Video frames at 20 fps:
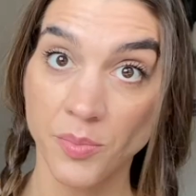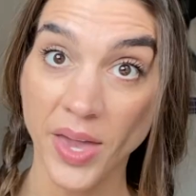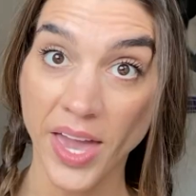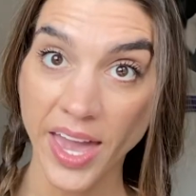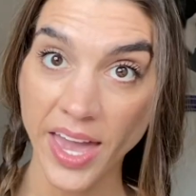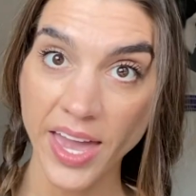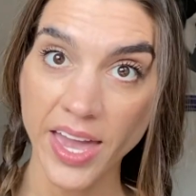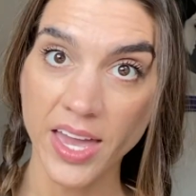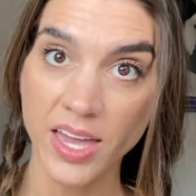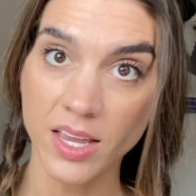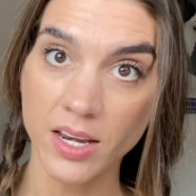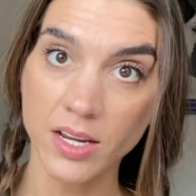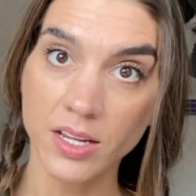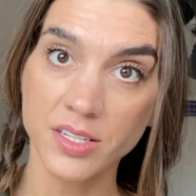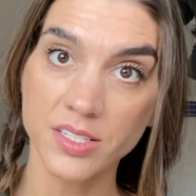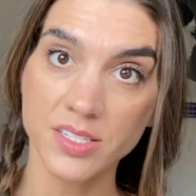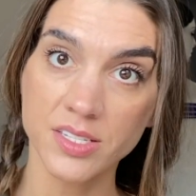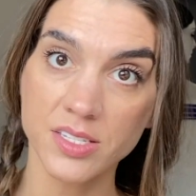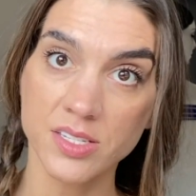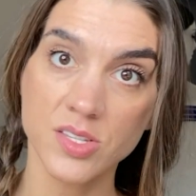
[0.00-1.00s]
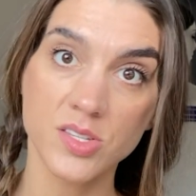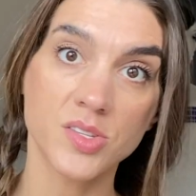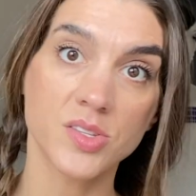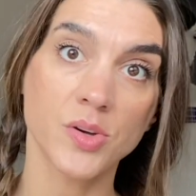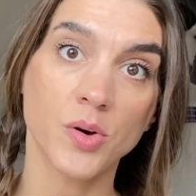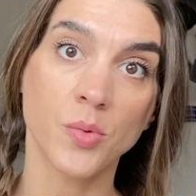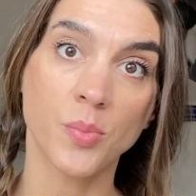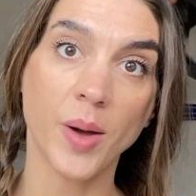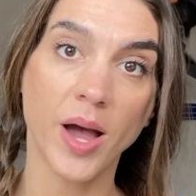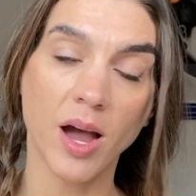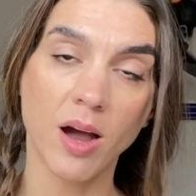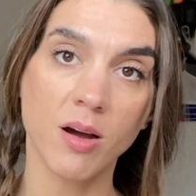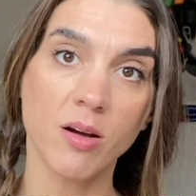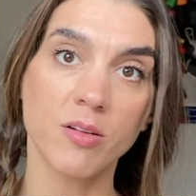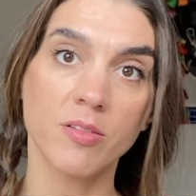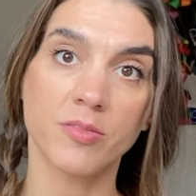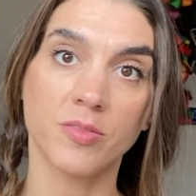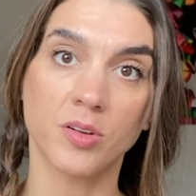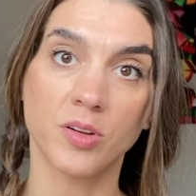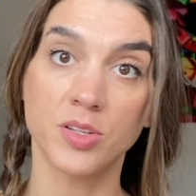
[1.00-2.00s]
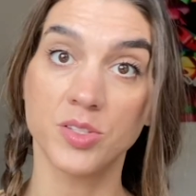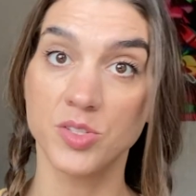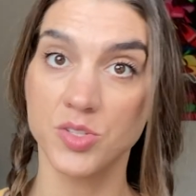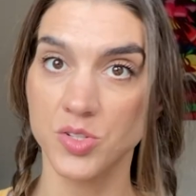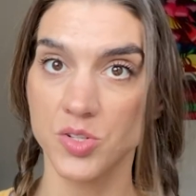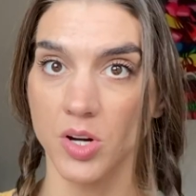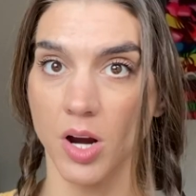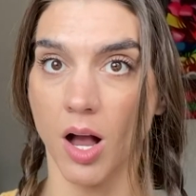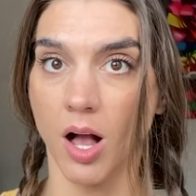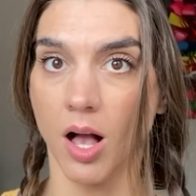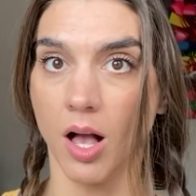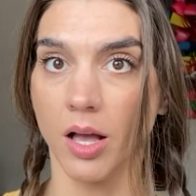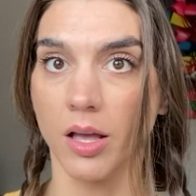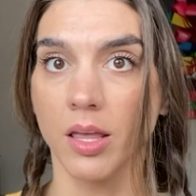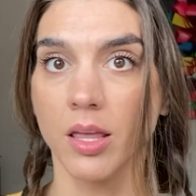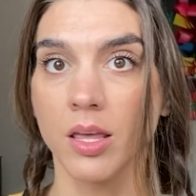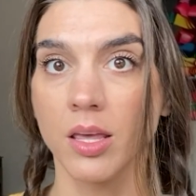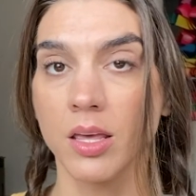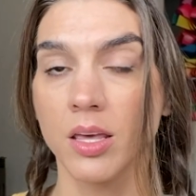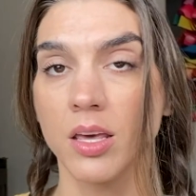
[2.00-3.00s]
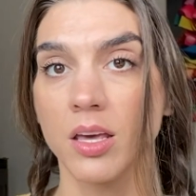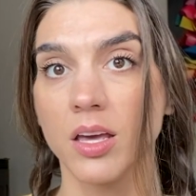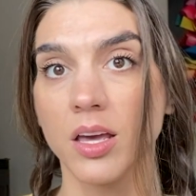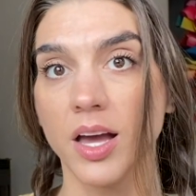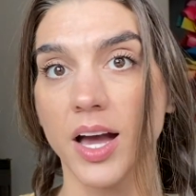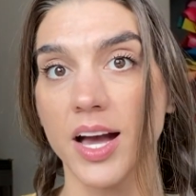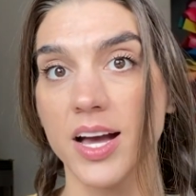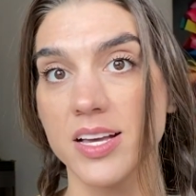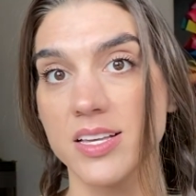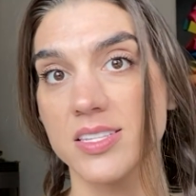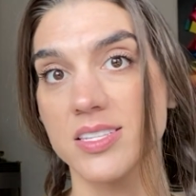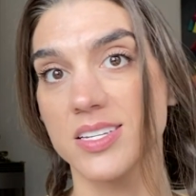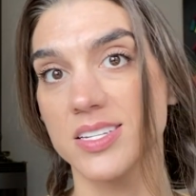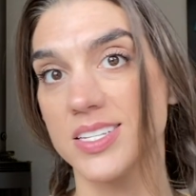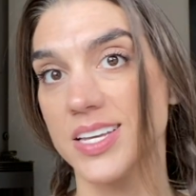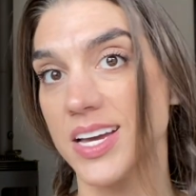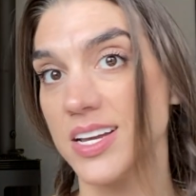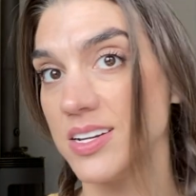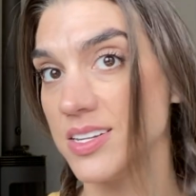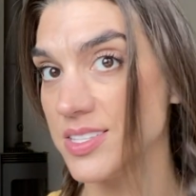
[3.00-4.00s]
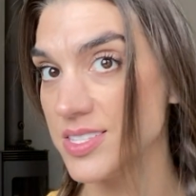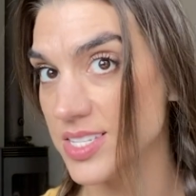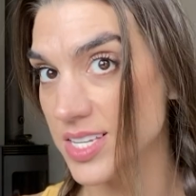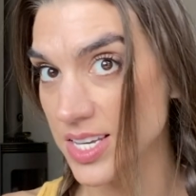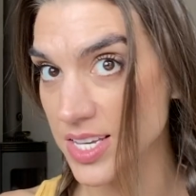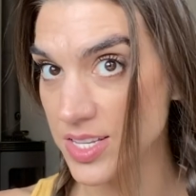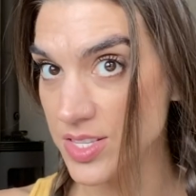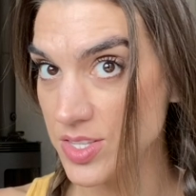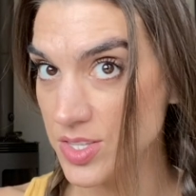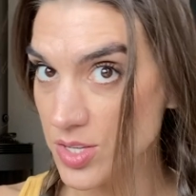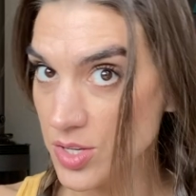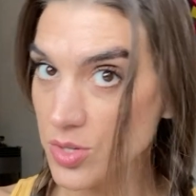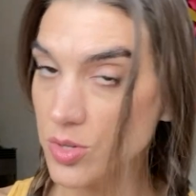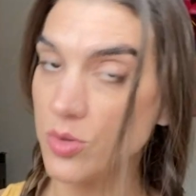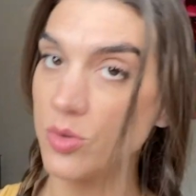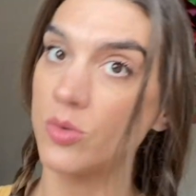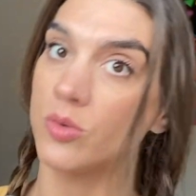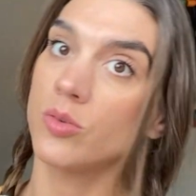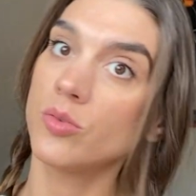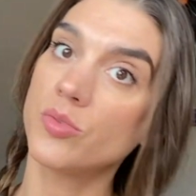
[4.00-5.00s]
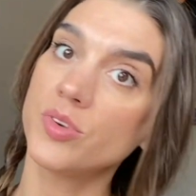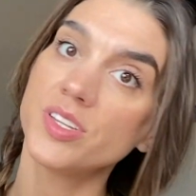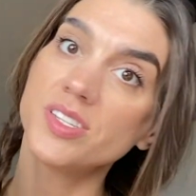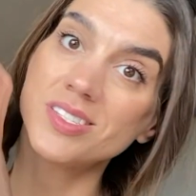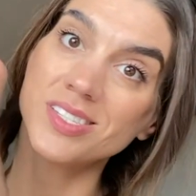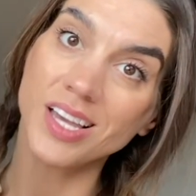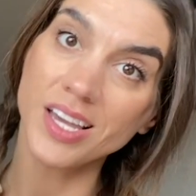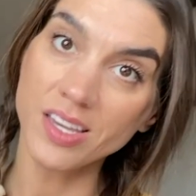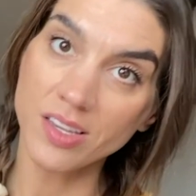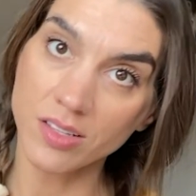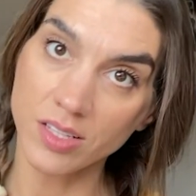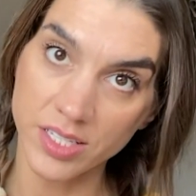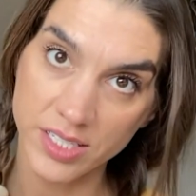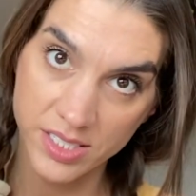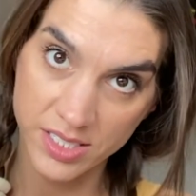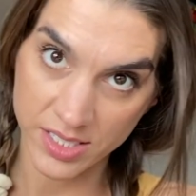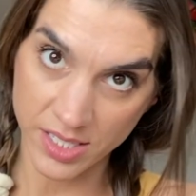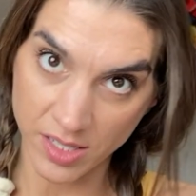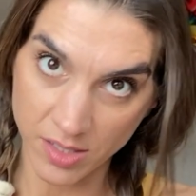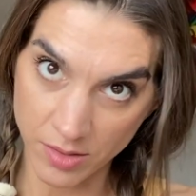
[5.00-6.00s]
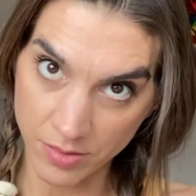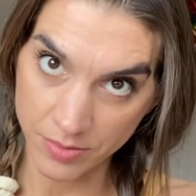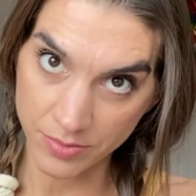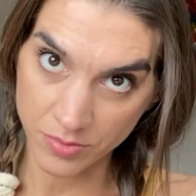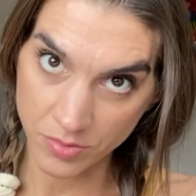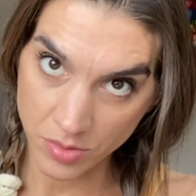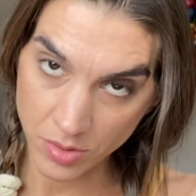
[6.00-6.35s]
Pain, since it's so powerful and strong, has a tendency to recycle itself.